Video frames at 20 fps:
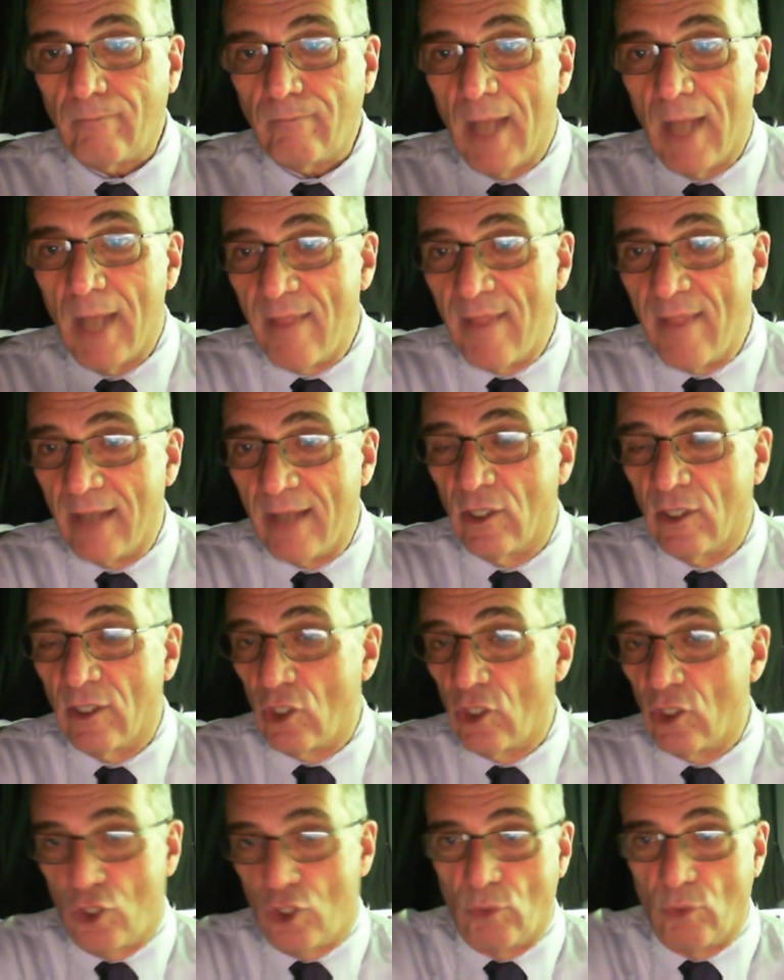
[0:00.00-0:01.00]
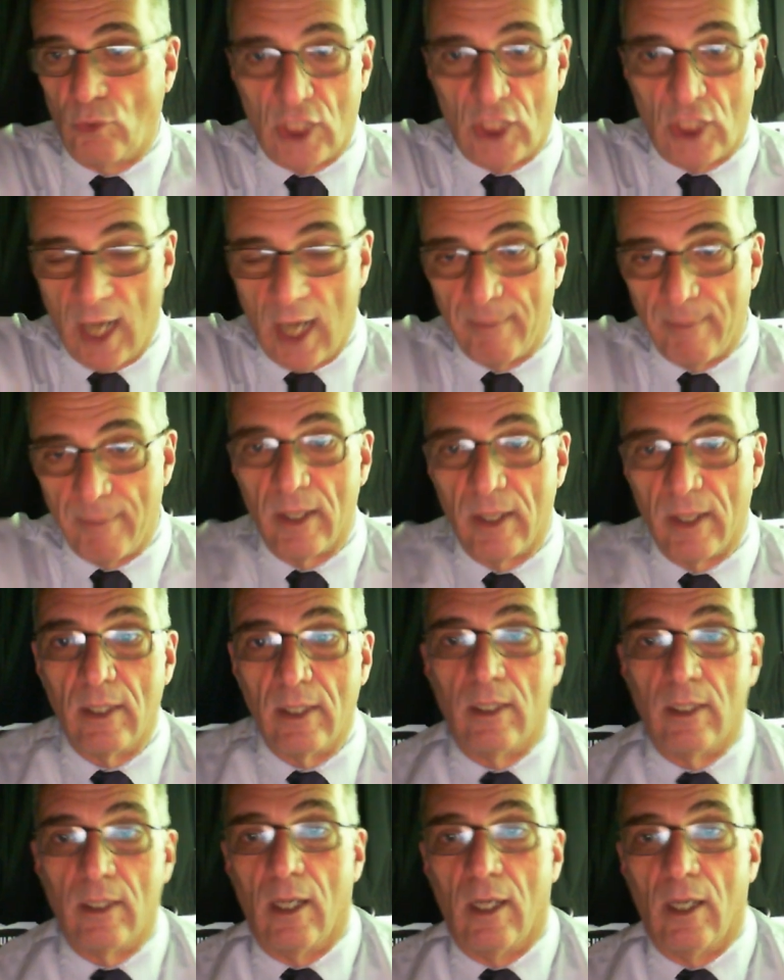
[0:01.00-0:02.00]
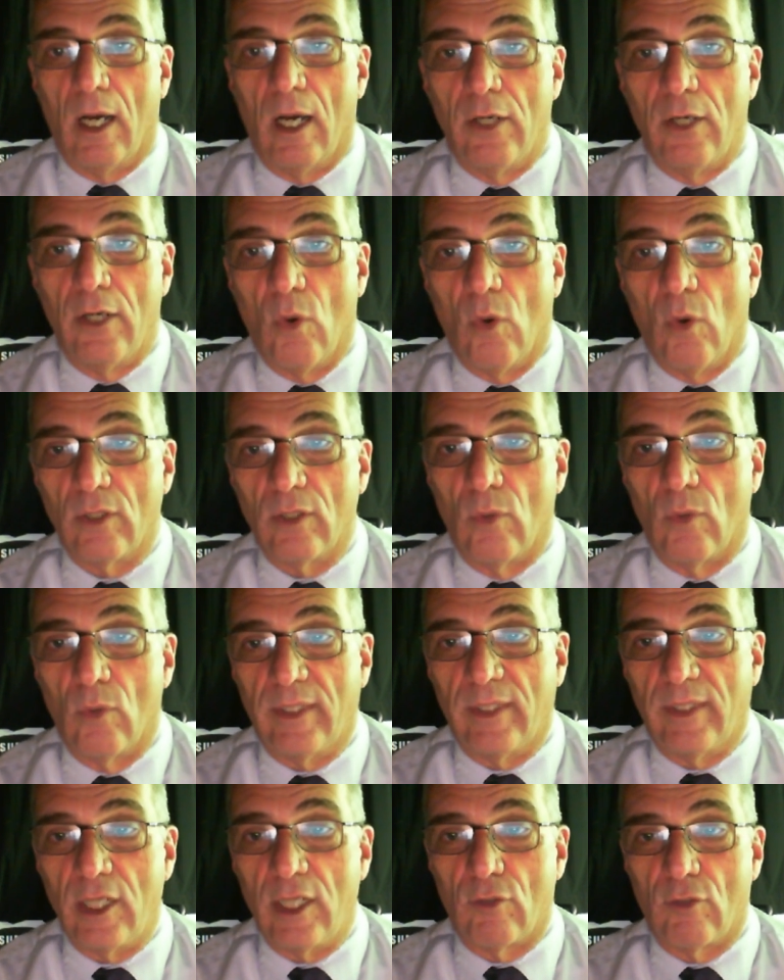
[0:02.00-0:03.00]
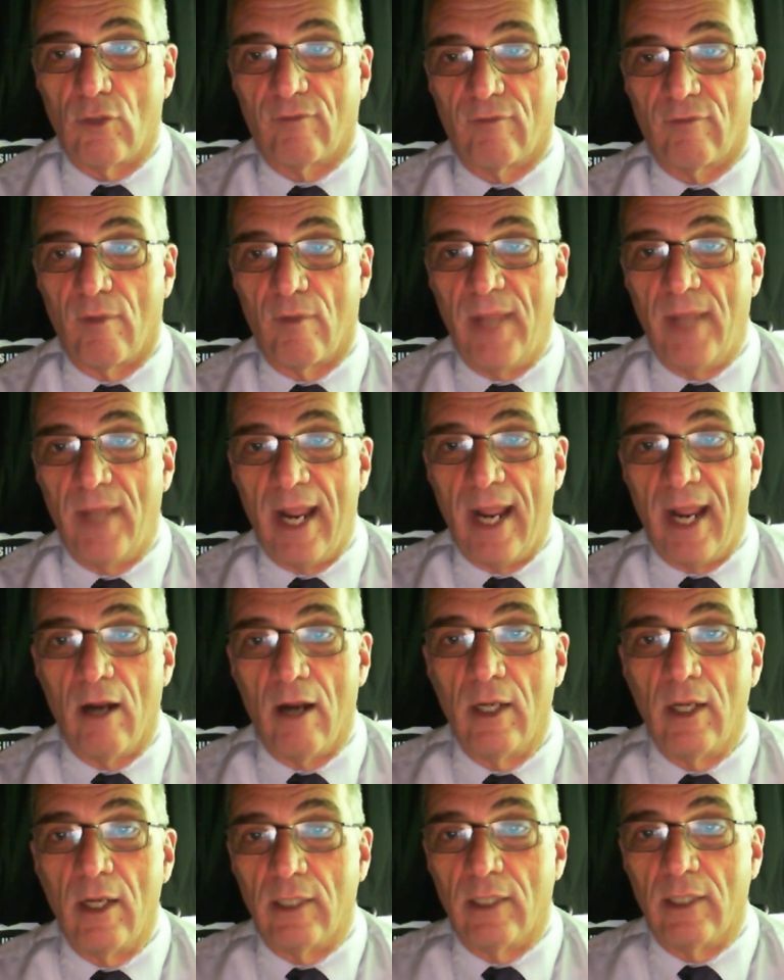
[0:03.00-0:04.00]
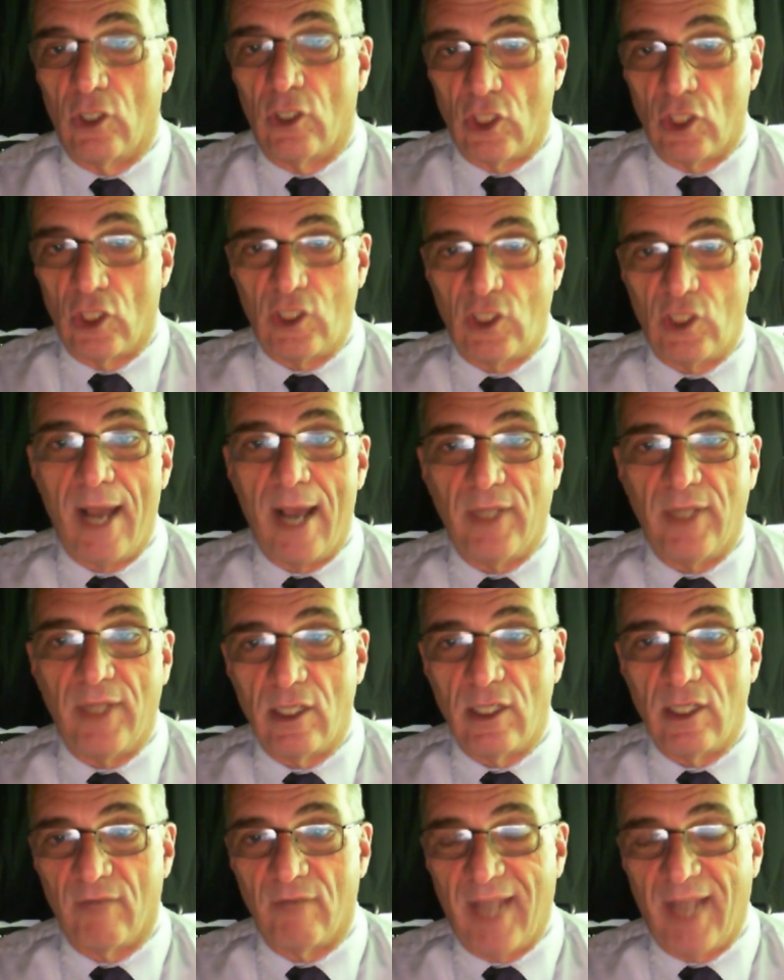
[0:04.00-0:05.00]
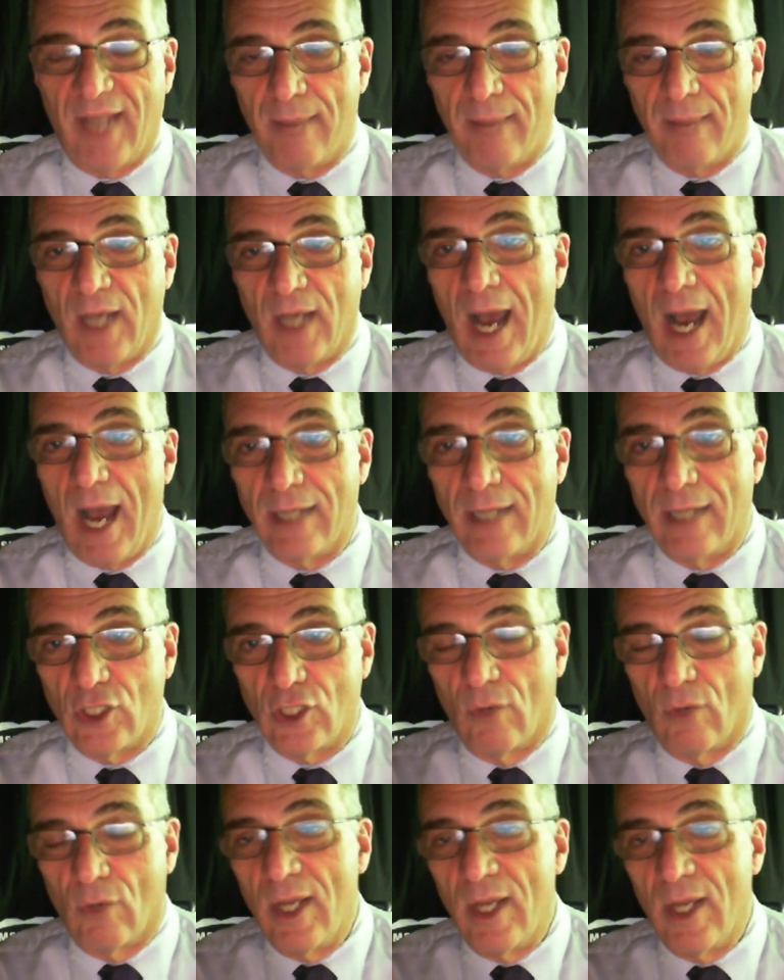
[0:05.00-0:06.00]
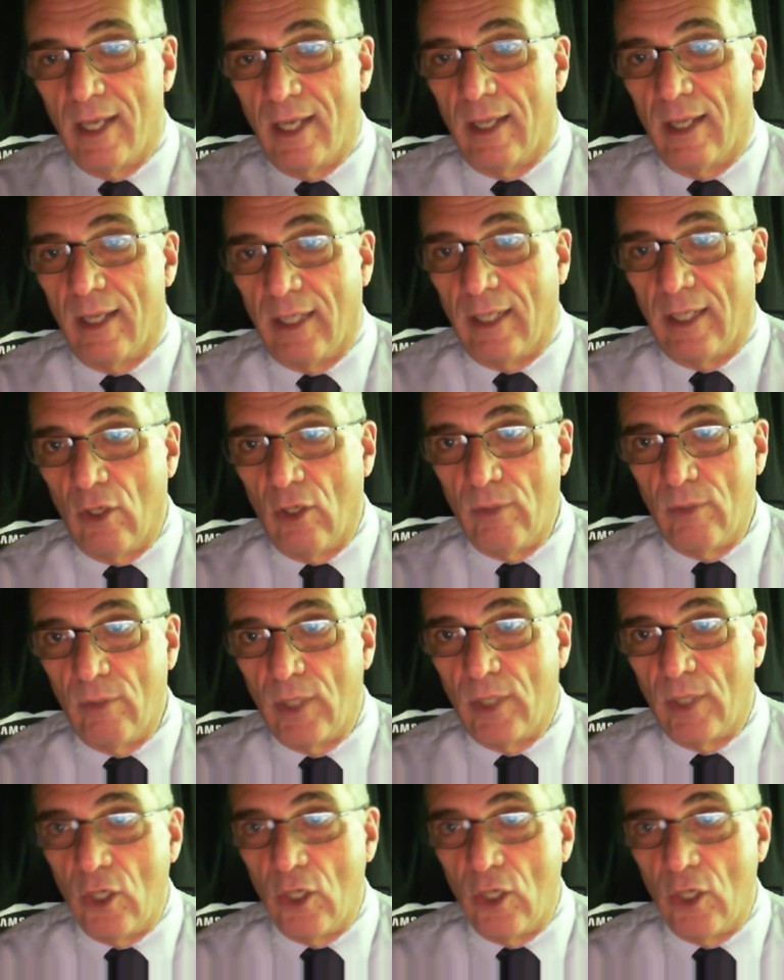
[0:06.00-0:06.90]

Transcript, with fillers: and then shoots it up uh, north-northeastward from there to just southeast of Cape Cod. So The, the U